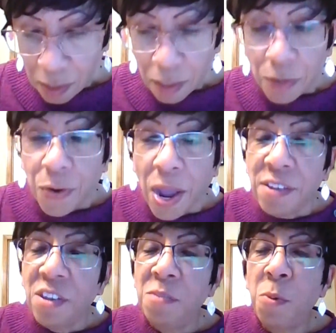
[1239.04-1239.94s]
The
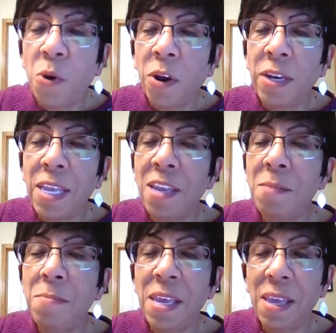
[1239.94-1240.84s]
Christ is born in
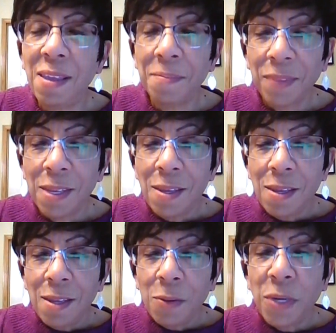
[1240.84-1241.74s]
me.
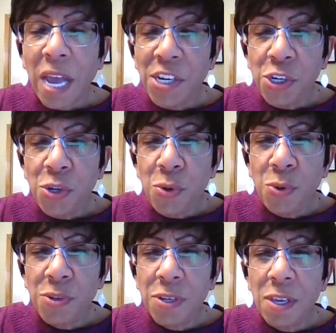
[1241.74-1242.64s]
When I
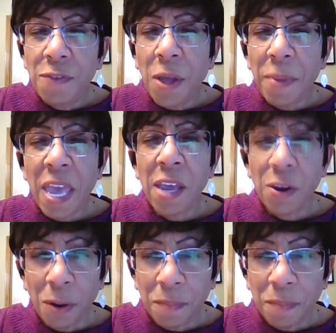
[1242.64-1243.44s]
choose to give up anger